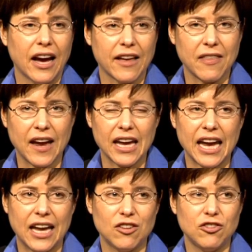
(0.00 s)
I think,
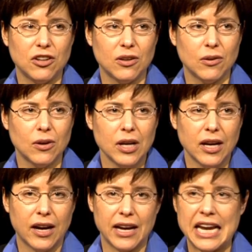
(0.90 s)
and to
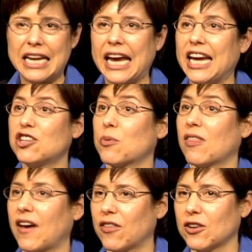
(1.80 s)
engage
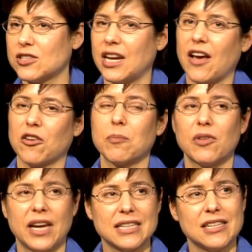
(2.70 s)
with others in other
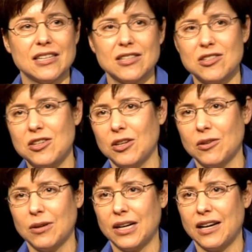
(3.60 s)
places to